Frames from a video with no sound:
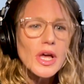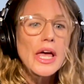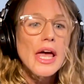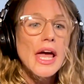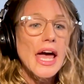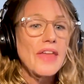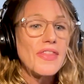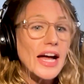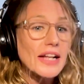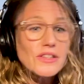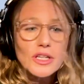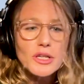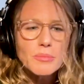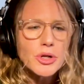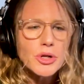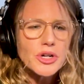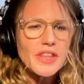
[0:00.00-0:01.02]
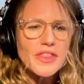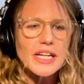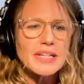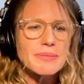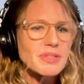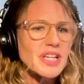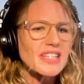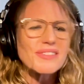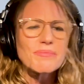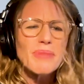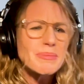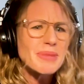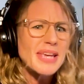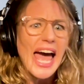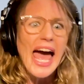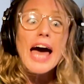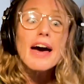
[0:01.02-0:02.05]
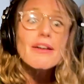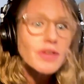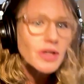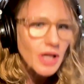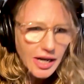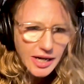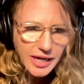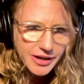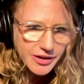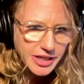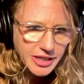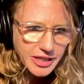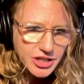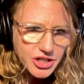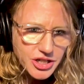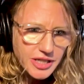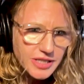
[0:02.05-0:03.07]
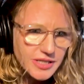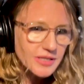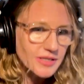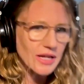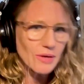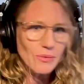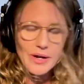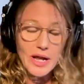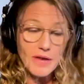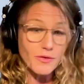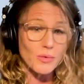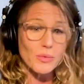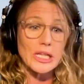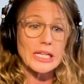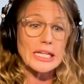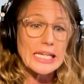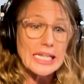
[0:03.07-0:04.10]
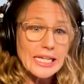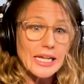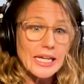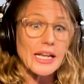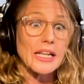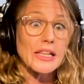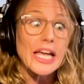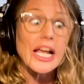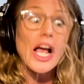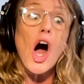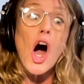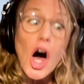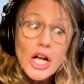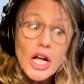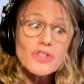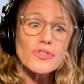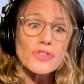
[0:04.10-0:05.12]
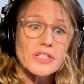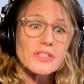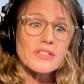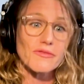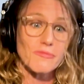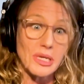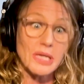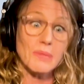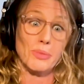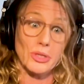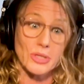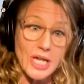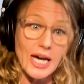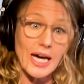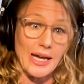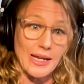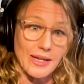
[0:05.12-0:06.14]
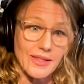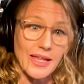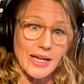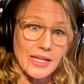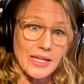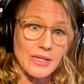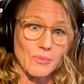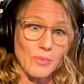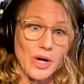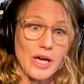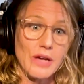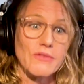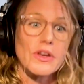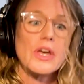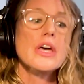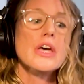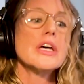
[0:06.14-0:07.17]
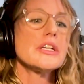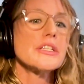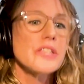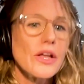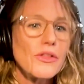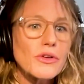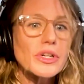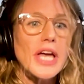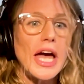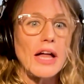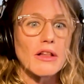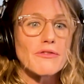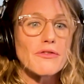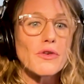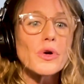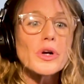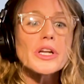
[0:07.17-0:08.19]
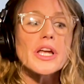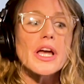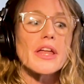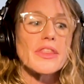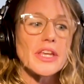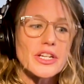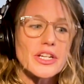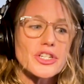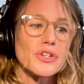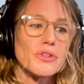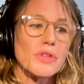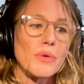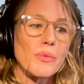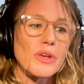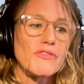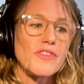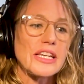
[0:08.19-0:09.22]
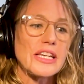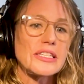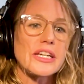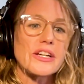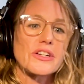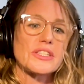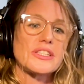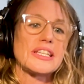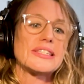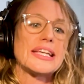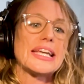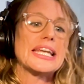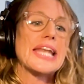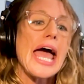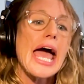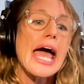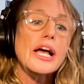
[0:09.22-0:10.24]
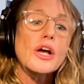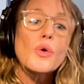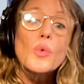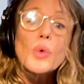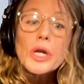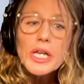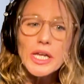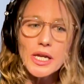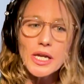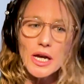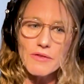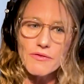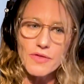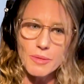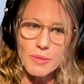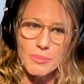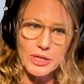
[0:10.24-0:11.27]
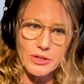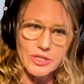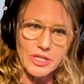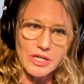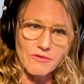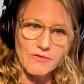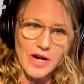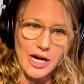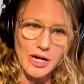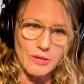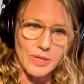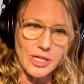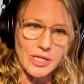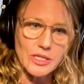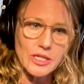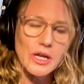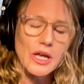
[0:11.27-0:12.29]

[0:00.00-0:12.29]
and that's a community that doesn't maybe have a lot of air conditioning because they never really need it. And like hundreds of people died in that heat wave. Southern California, the issue that we face here is this inequity of the built environment.